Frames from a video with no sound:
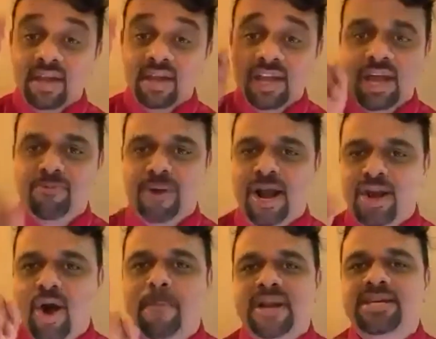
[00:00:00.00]
If you are
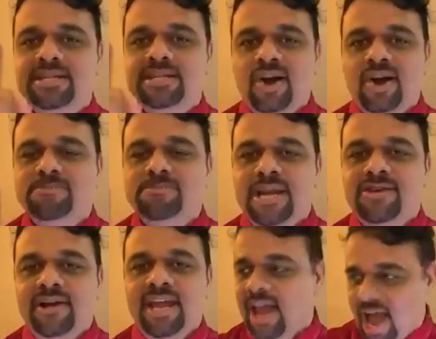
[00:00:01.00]
not preaching the gospel
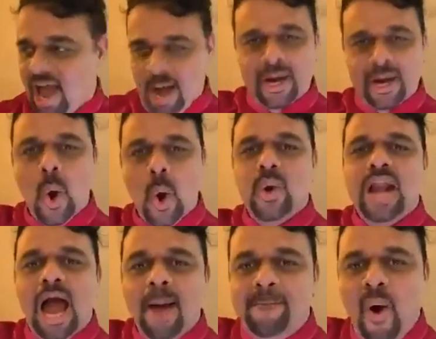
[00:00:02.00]
today, our God will
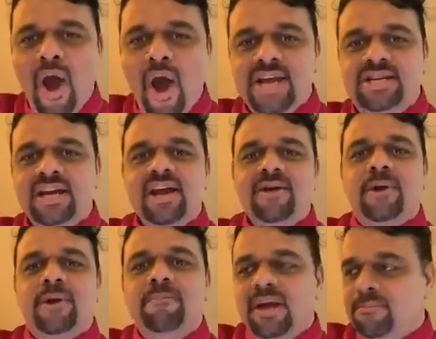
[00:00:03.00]
appoint
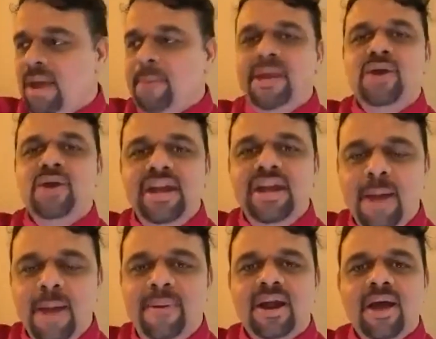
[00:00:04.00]
from maybe your
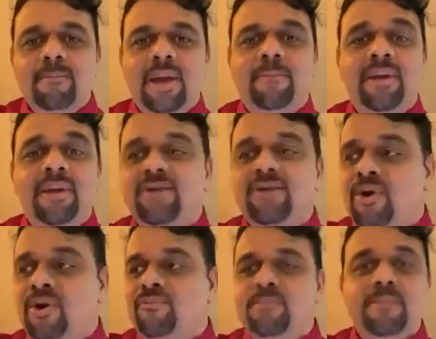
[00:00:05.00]
neighbor, maybe in
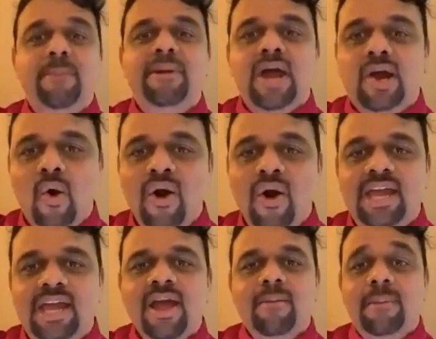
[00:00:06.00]
front of maybe your colleague,
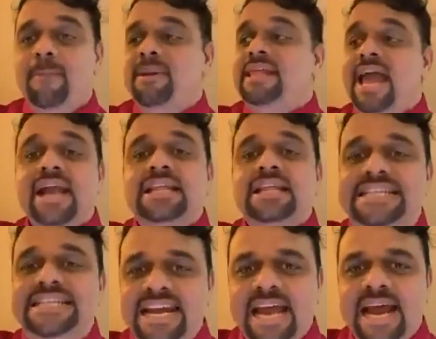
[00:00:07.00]
maybe they are the
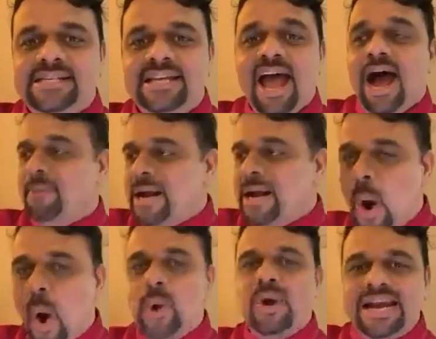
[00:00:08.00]
Gentiles. Our
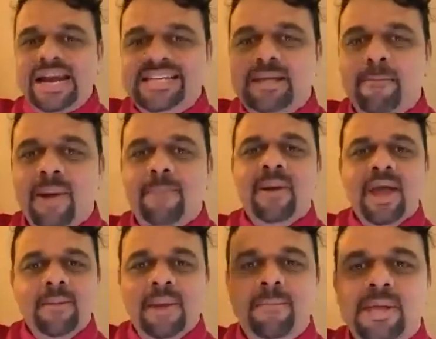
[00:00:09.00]
God will raise them up.
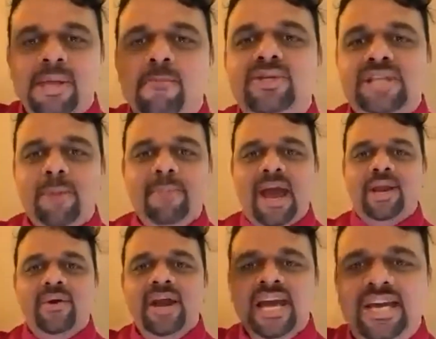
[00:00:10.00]
Maybe the Muslim
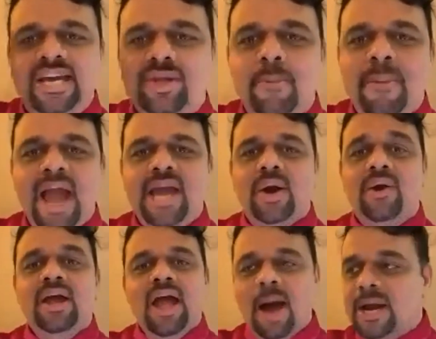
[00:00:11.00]
background, Hindu background.
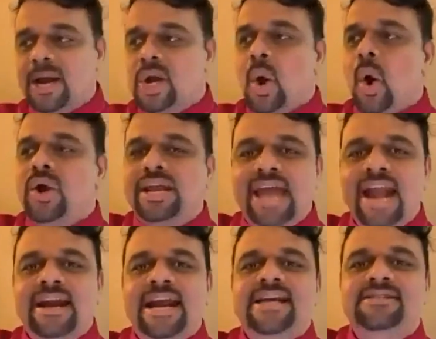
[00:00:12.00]
Our God
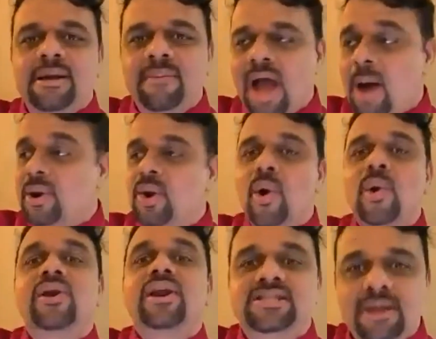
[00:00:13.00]
can raise them. Our God
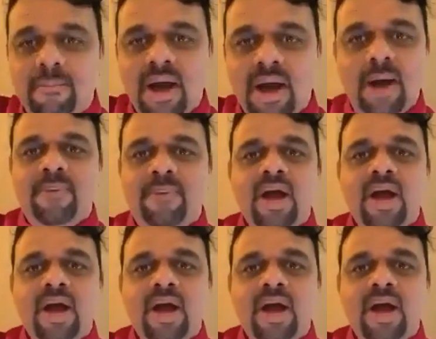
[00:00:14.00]
will raise them up